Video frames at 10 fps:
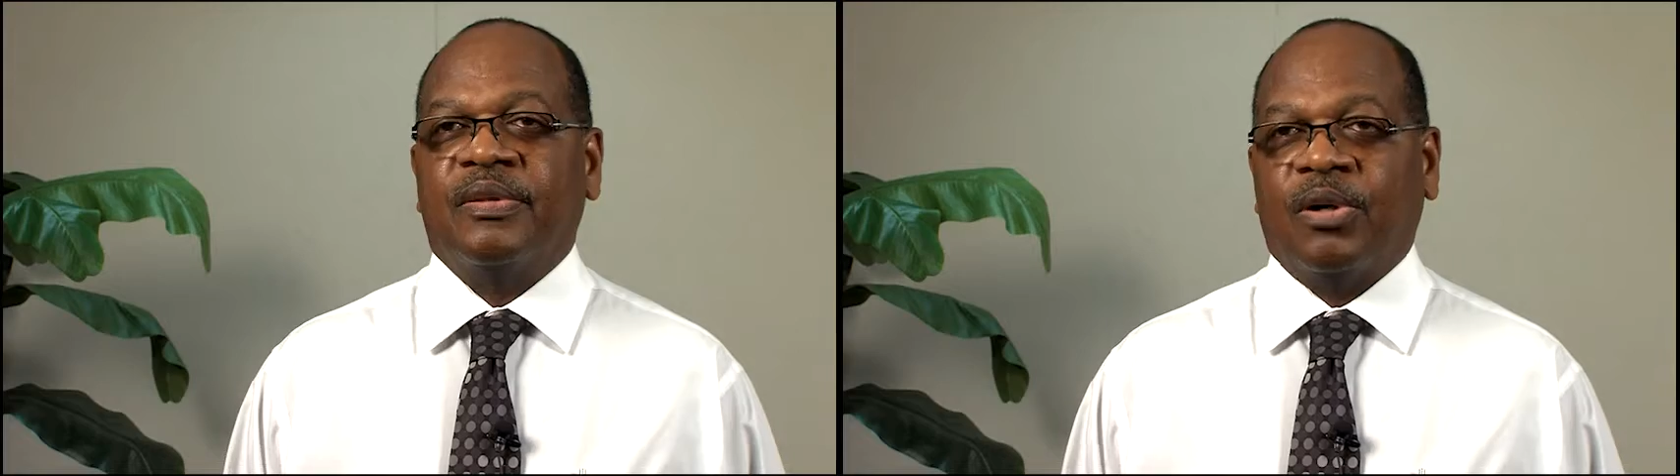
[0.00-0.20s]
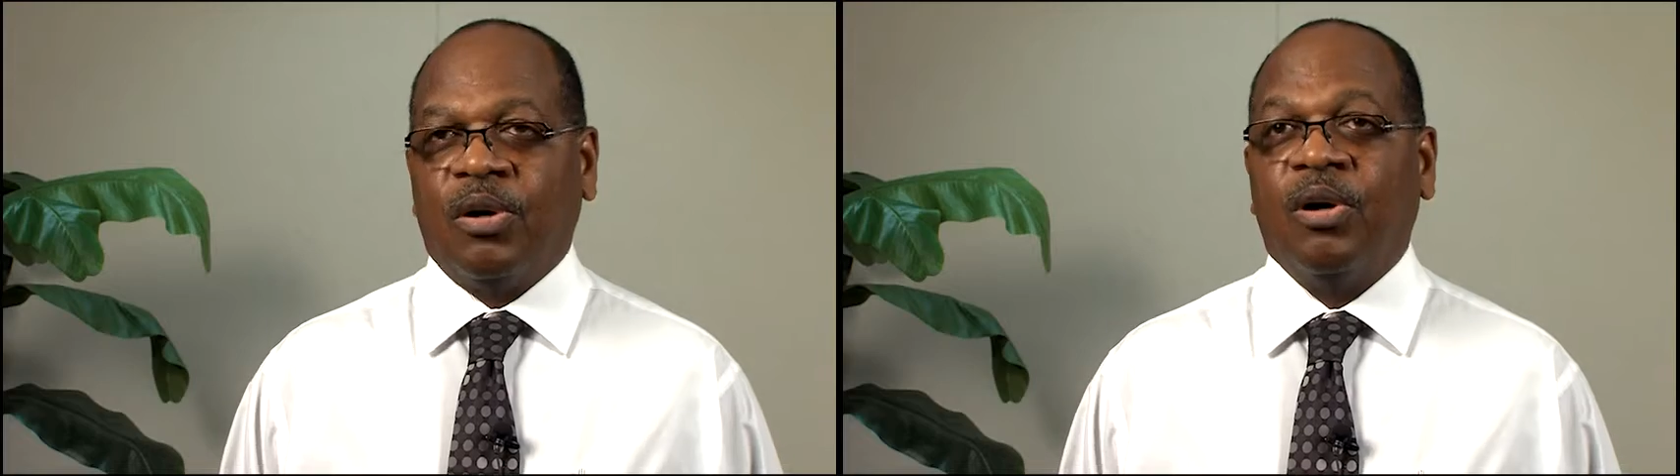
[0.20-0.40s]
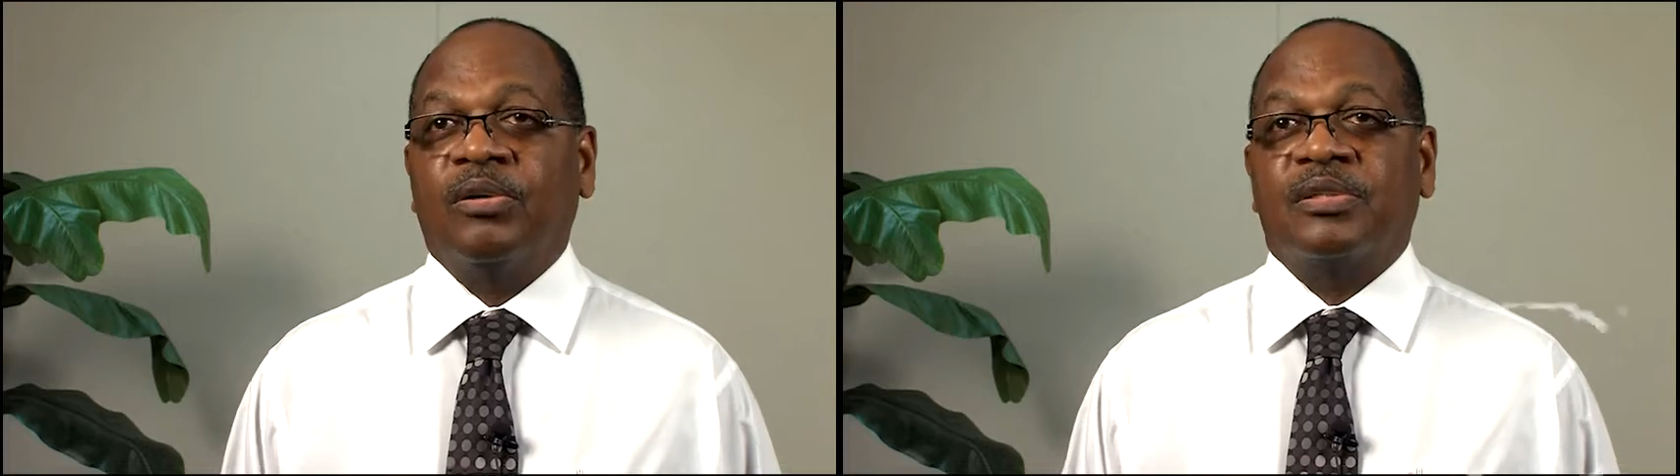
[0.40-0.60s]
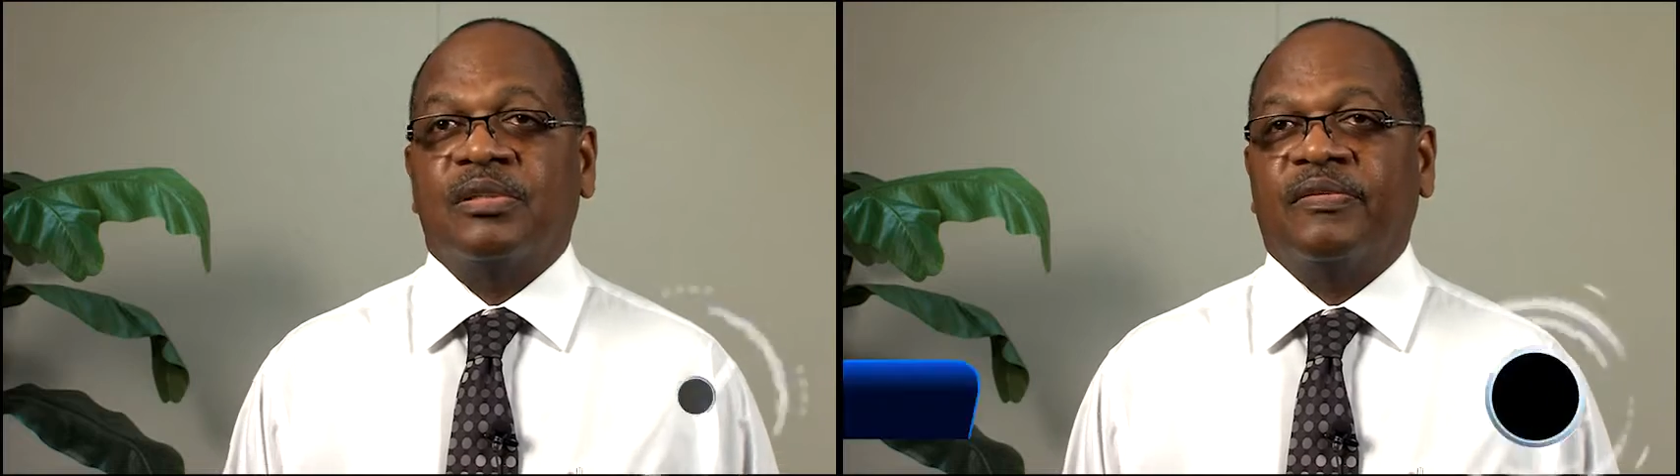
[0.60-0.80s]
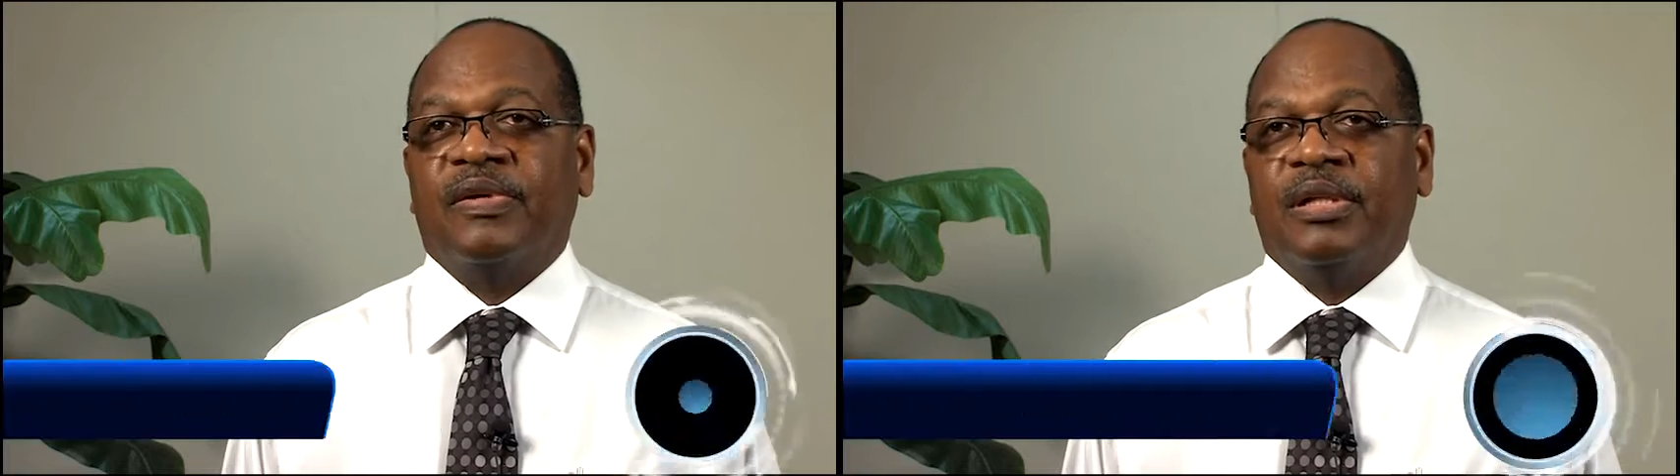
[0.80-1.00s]
cost
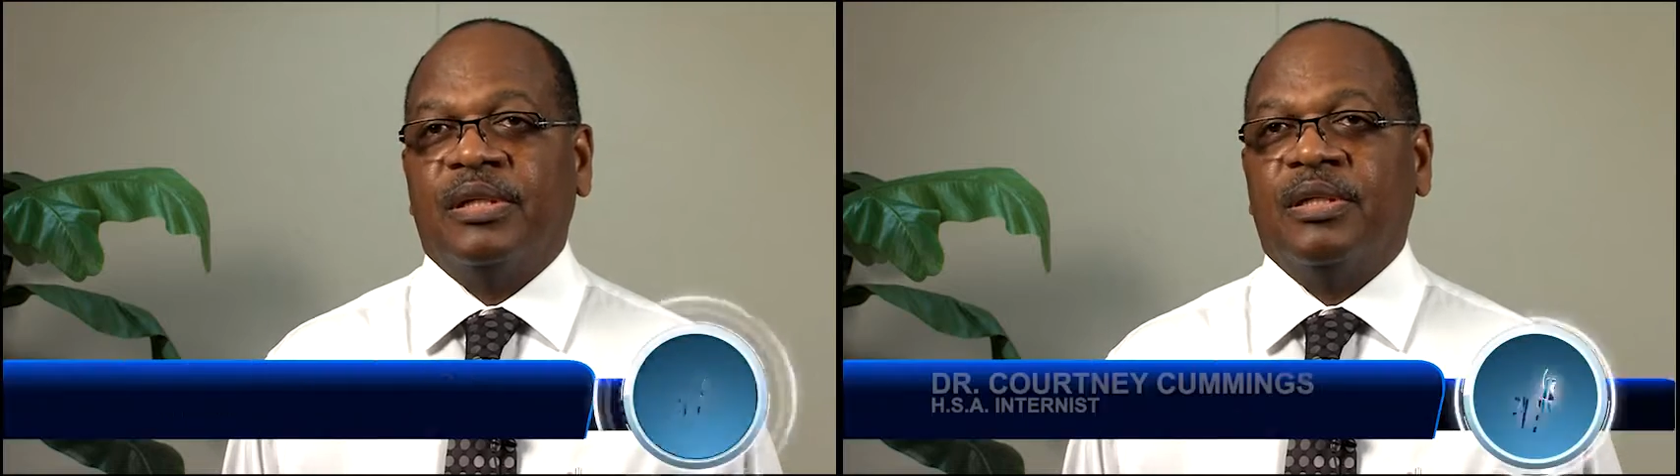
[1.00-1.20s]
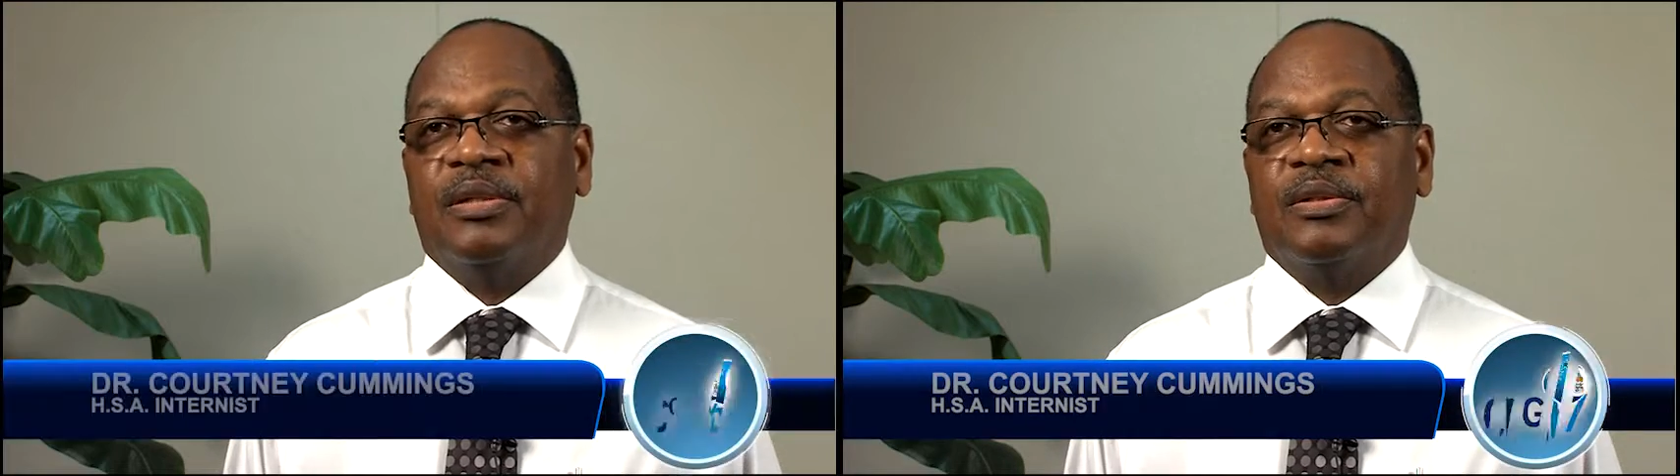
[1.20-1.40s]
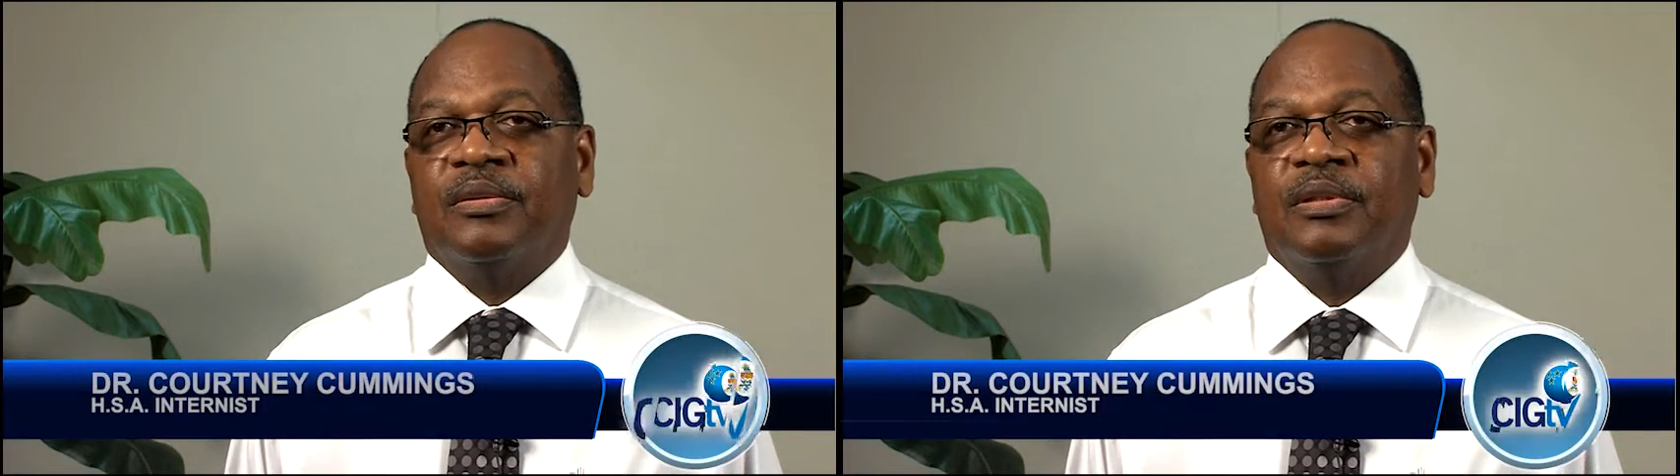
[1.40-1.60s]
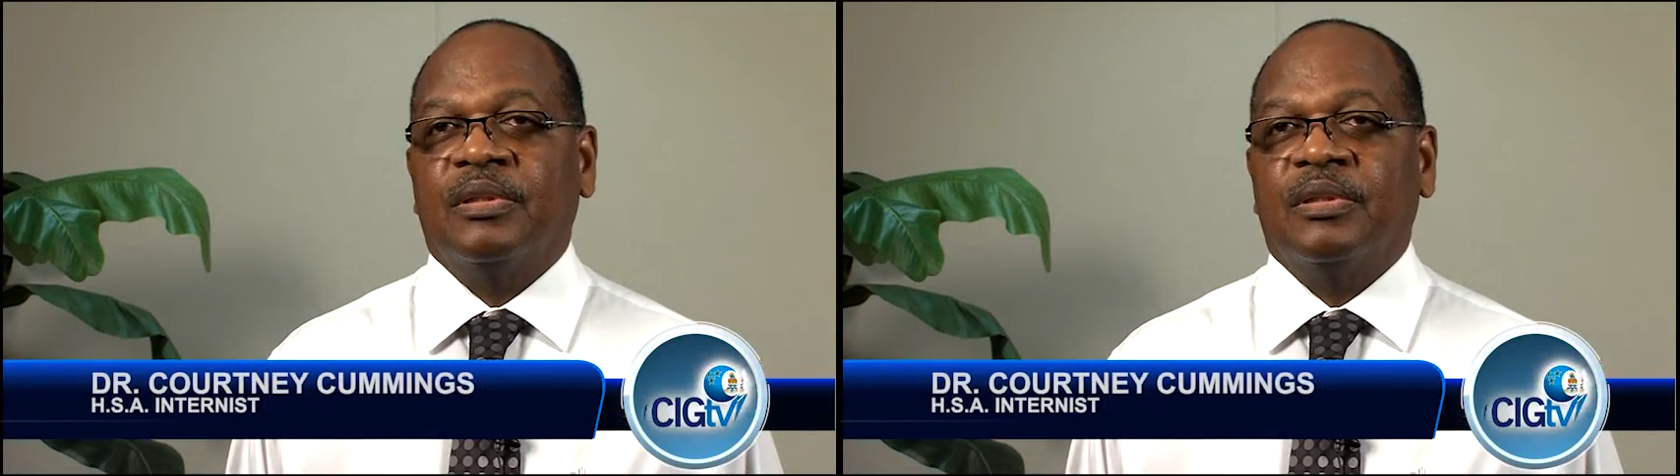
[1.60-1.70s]
of health care